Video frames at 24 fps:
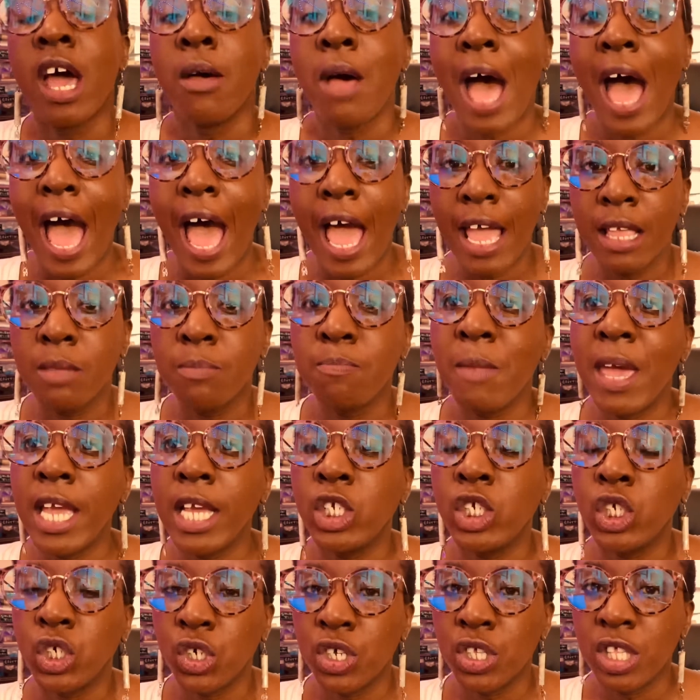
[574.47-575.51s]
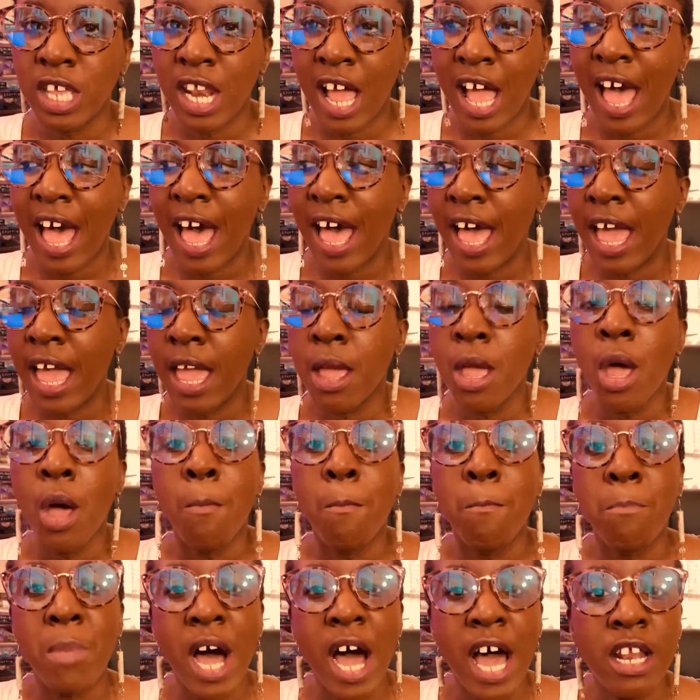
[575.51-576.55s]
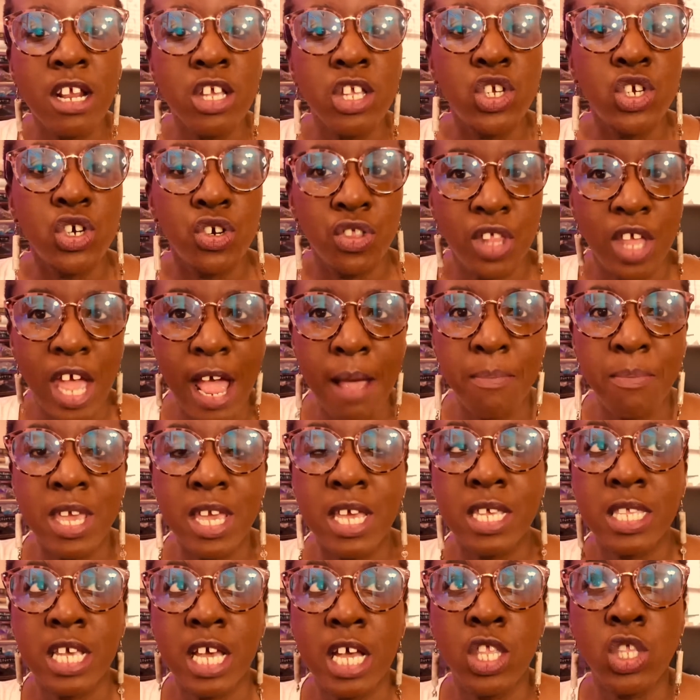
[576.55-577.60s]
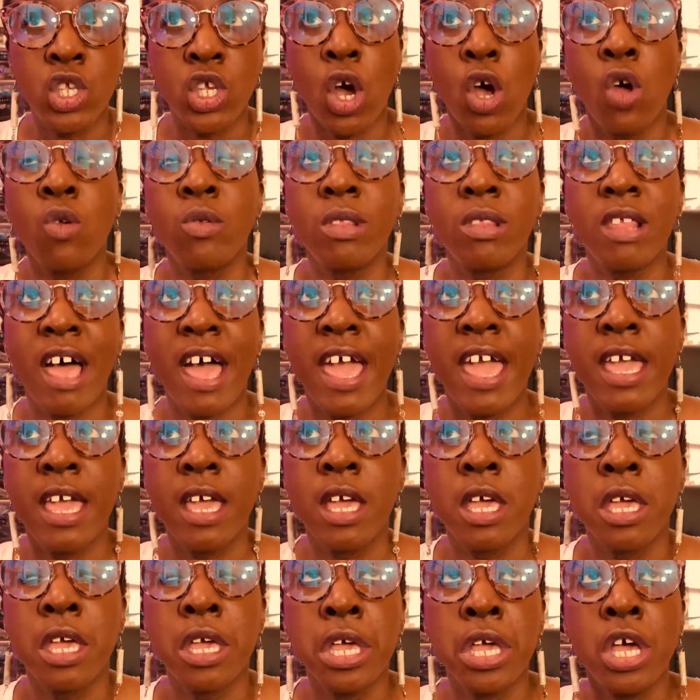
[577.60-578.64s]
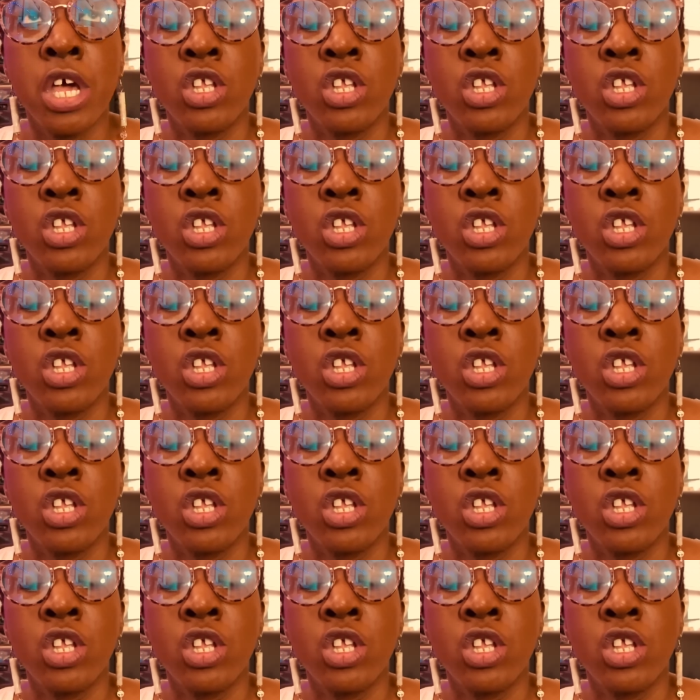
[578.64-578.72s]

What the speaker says: I make sure that I monitor that because I don't like